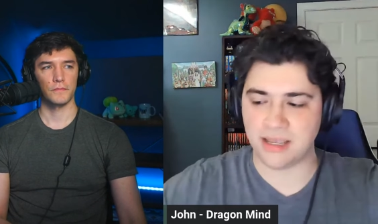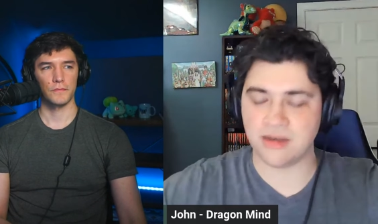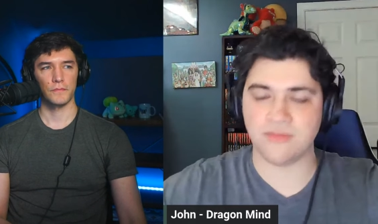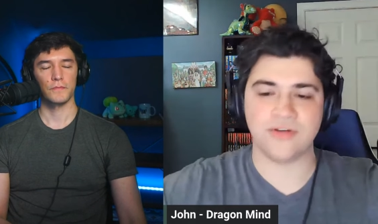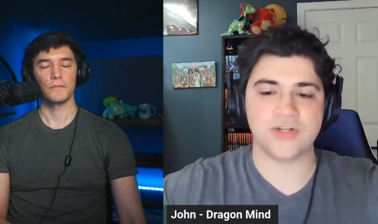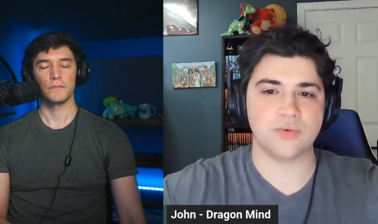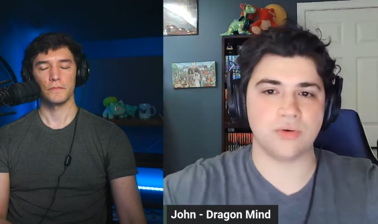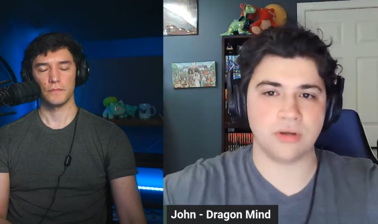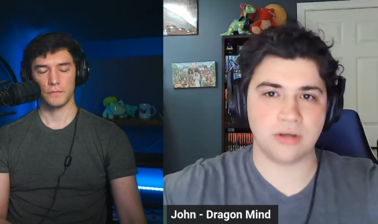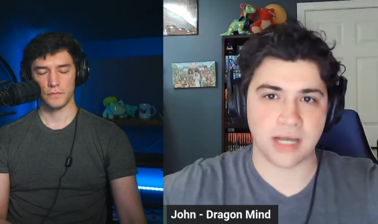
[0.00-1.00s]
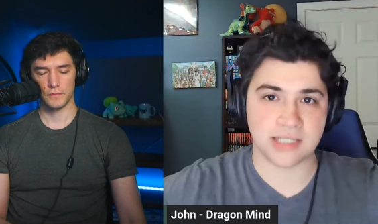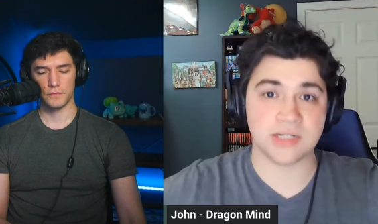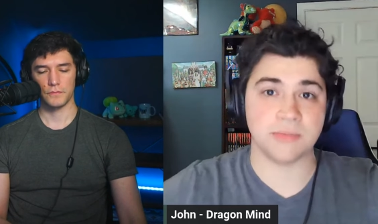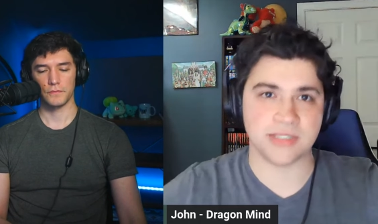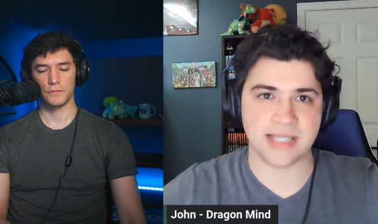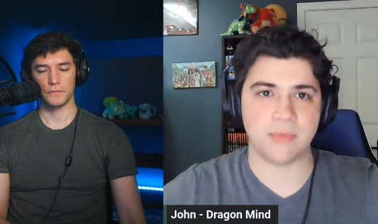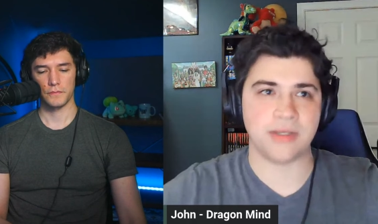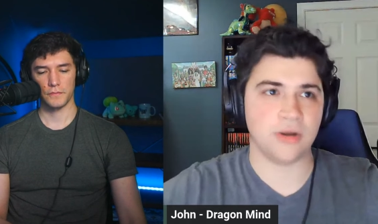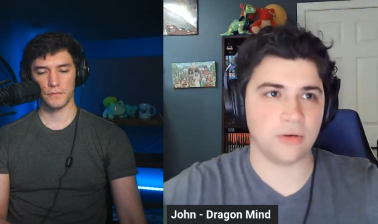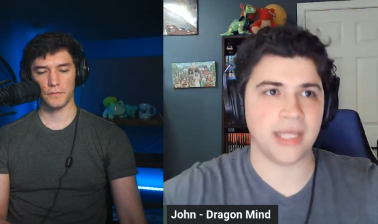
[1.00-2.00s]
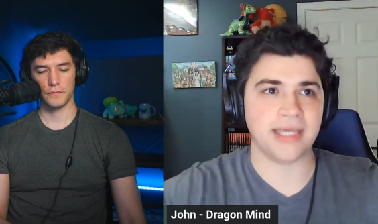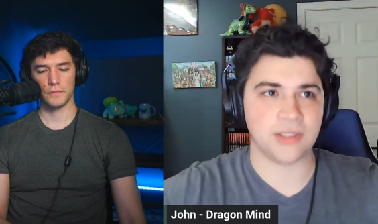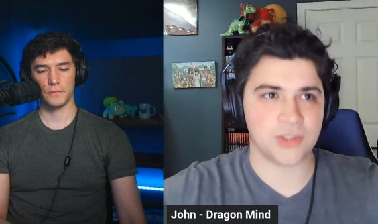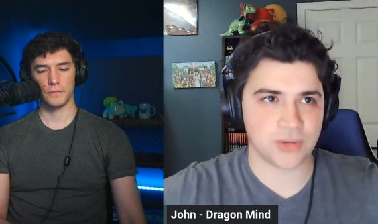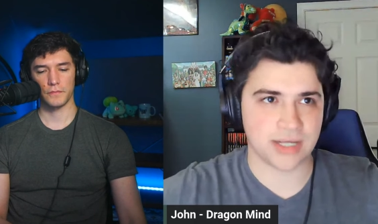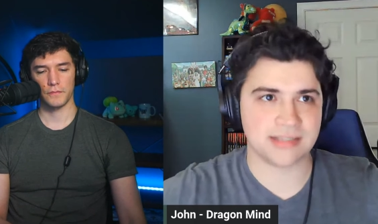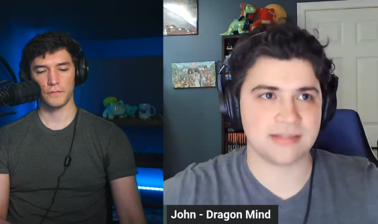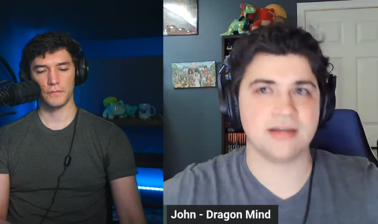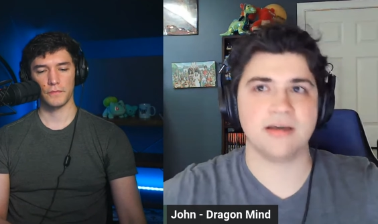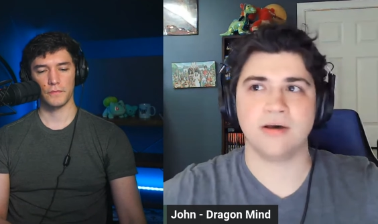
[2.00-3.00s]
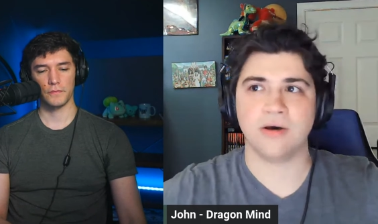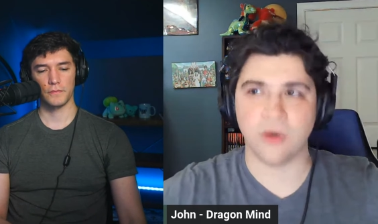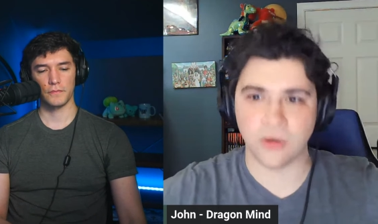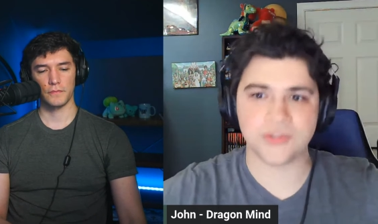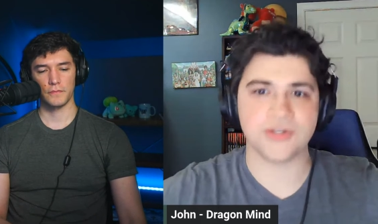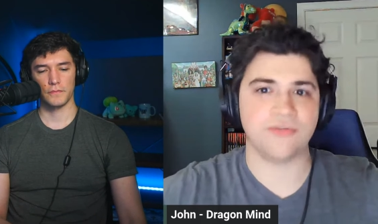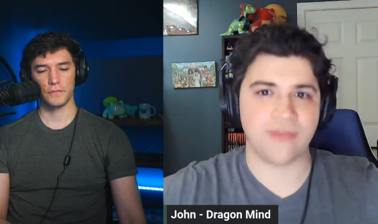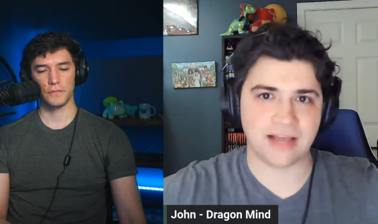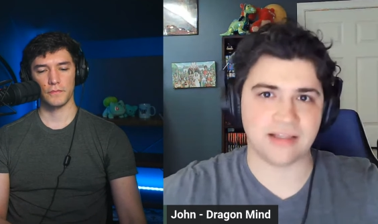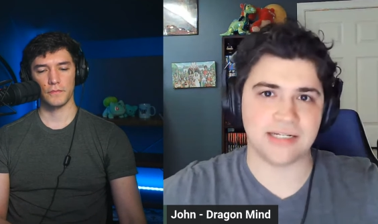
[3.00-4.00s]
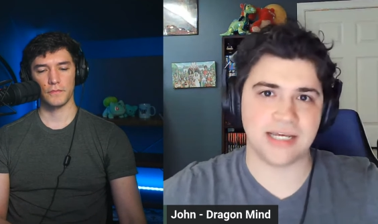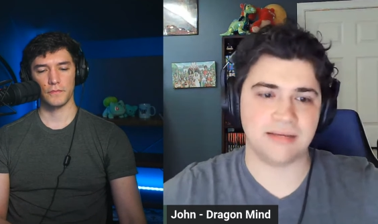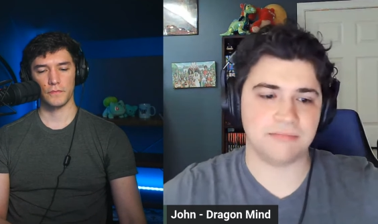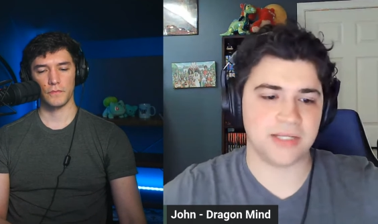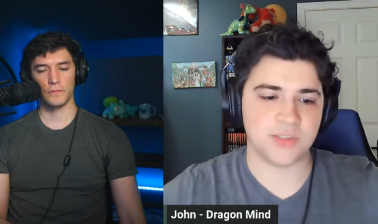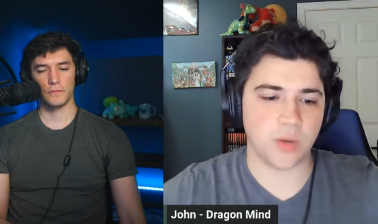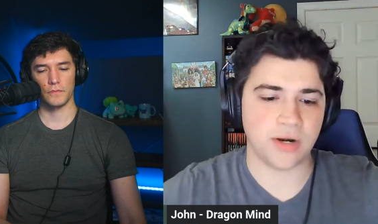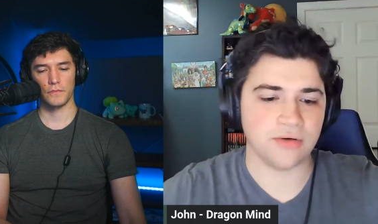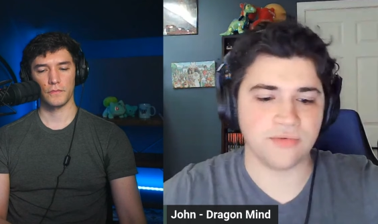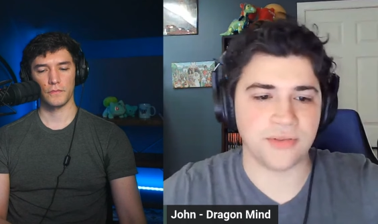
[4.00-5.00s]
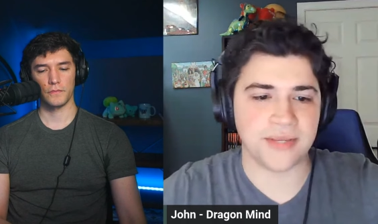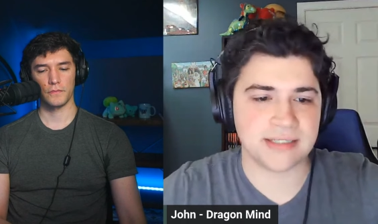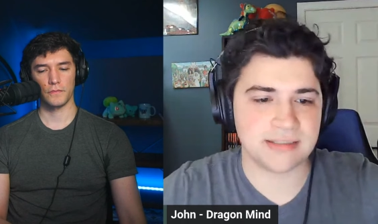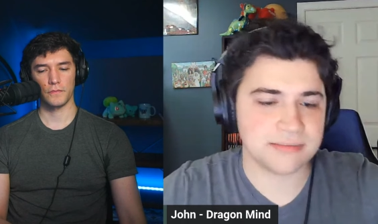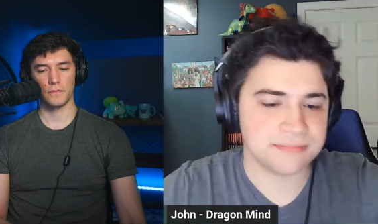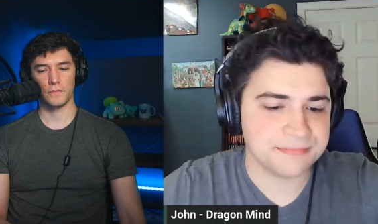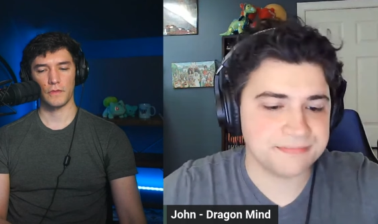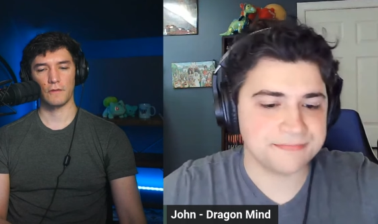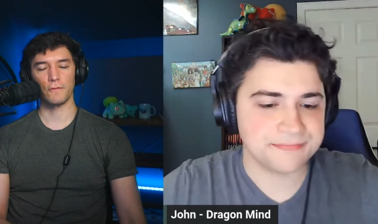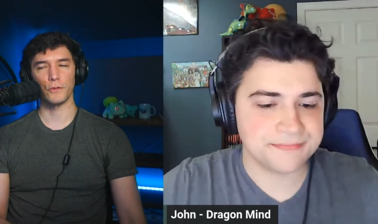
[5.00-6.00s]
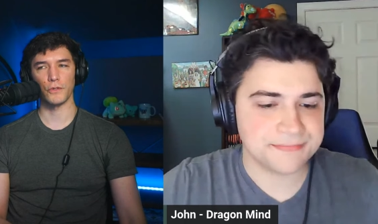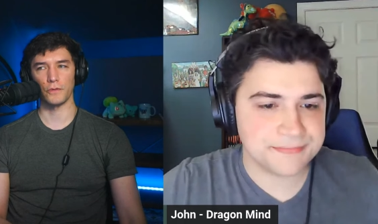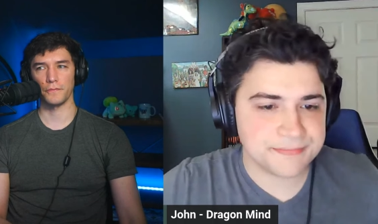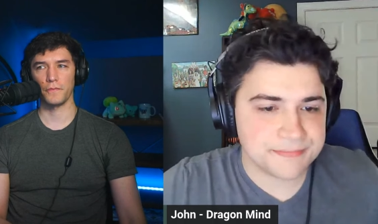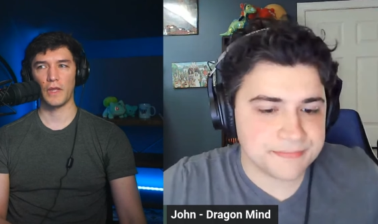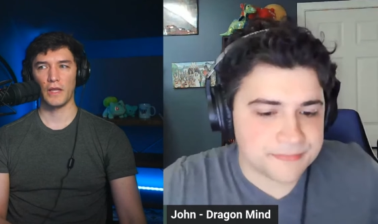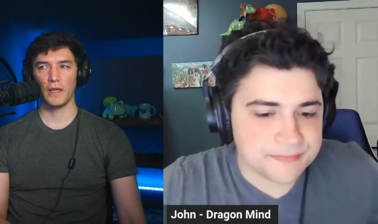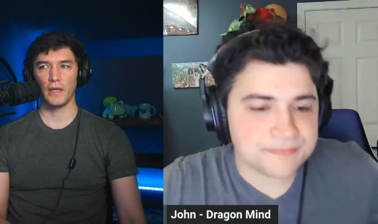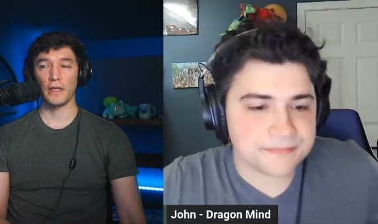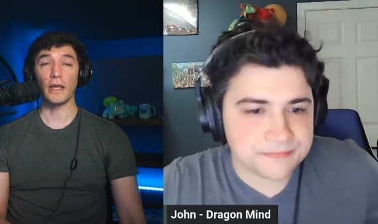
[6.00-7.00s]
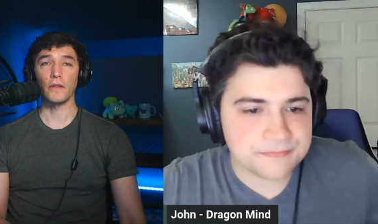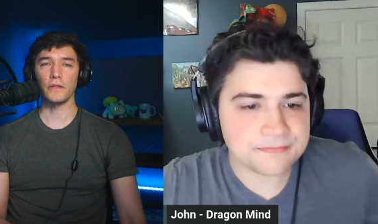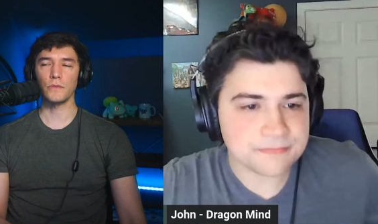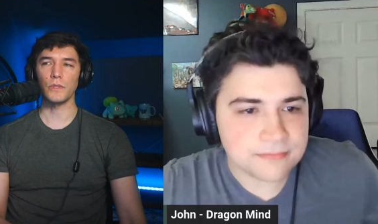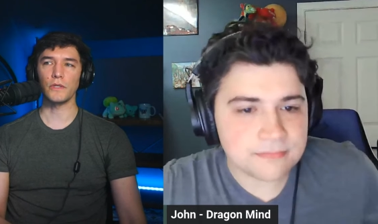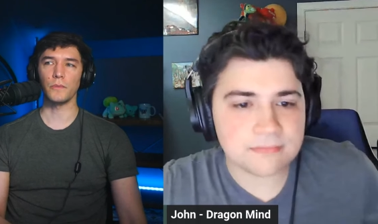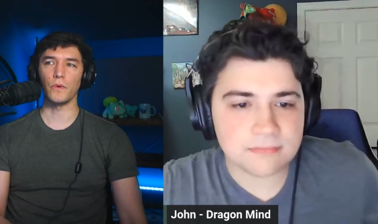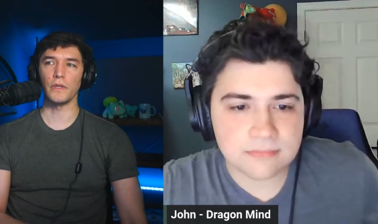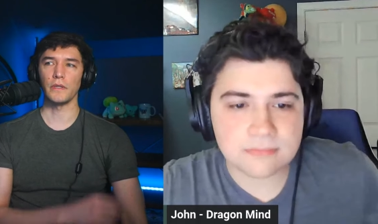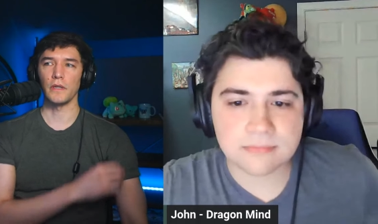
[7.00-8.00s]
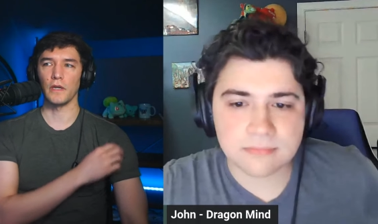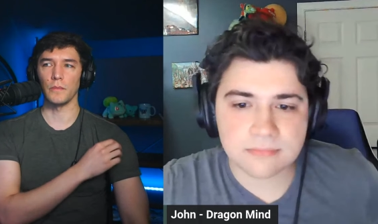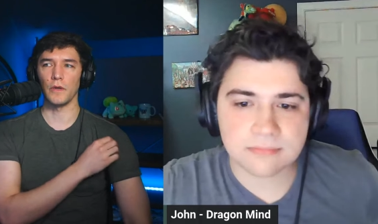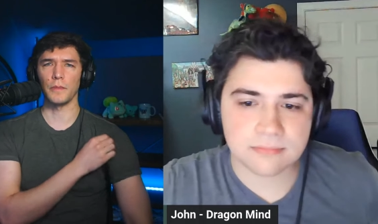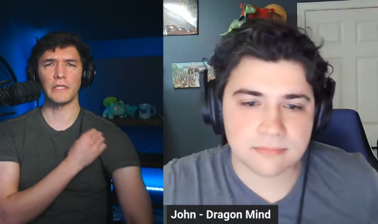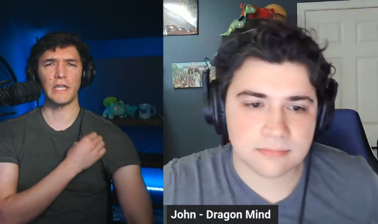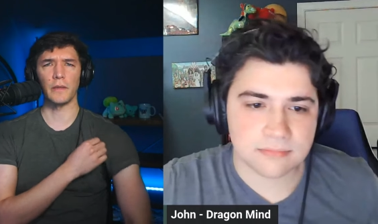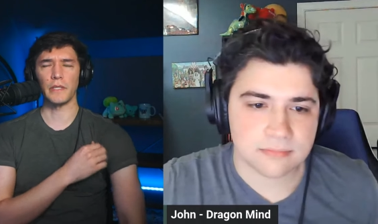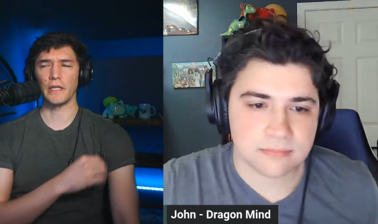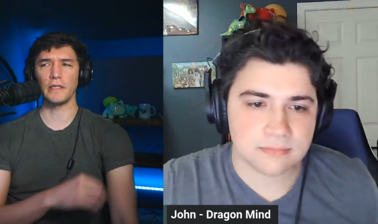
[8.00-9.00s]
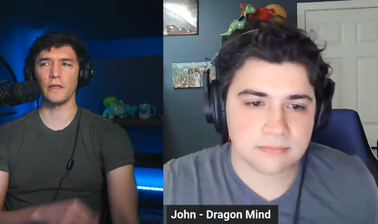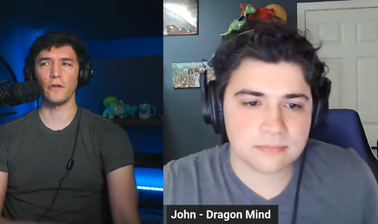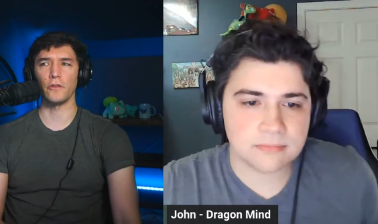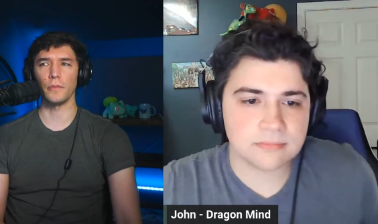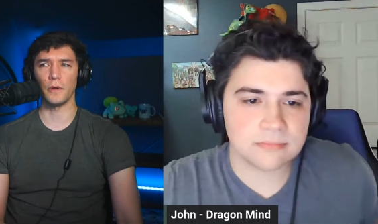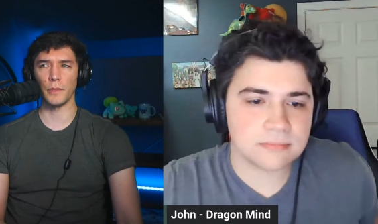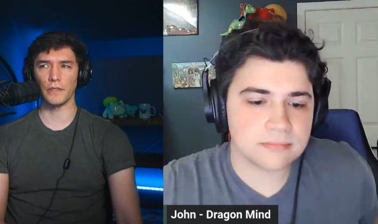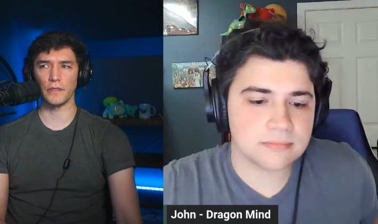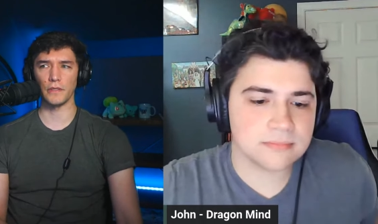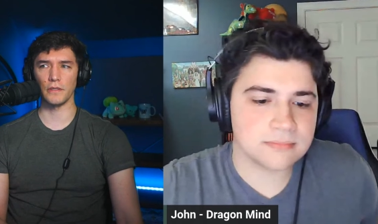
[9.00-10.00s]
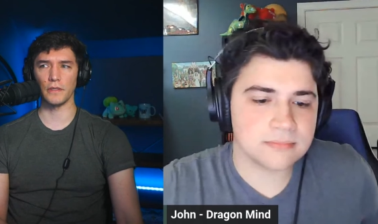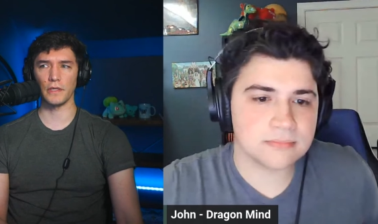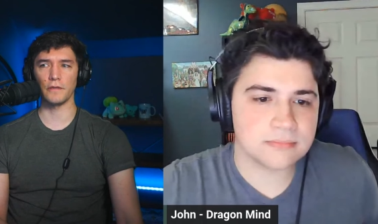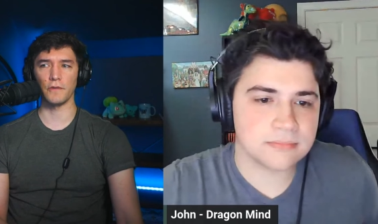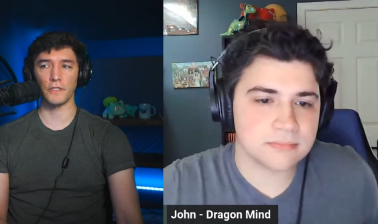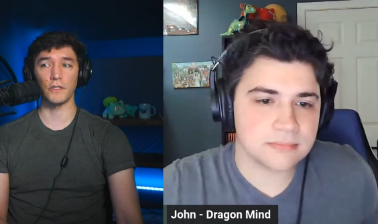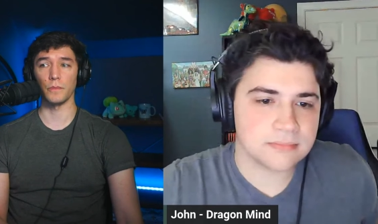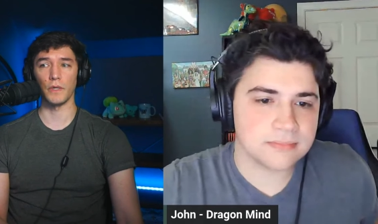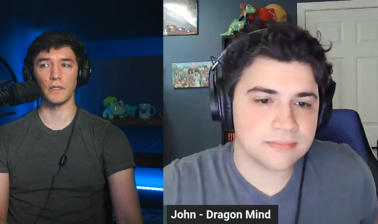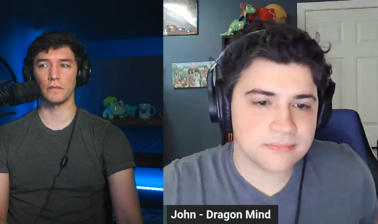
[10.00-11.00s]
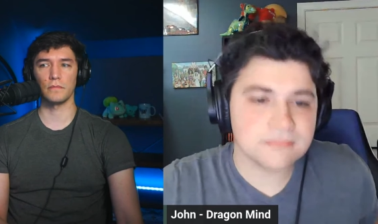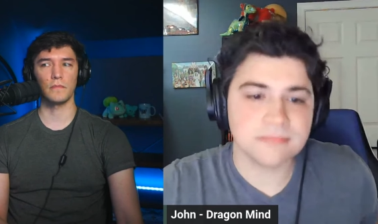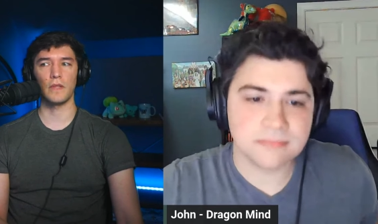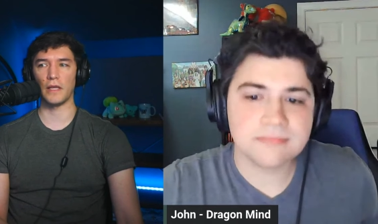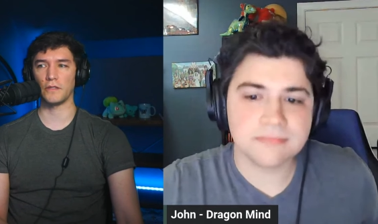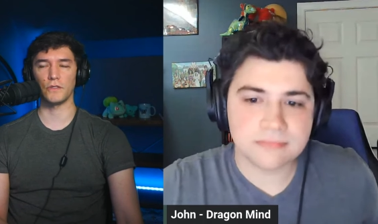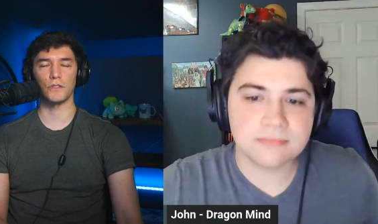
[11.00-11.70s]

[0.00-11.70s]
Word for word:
Speaker 1: individual customers that we know, like, and trust also validate its wonderfulness.
Speaker 2: For sure. Yeah, no, that's a really good point about the timing. I didn't know about the convention, but that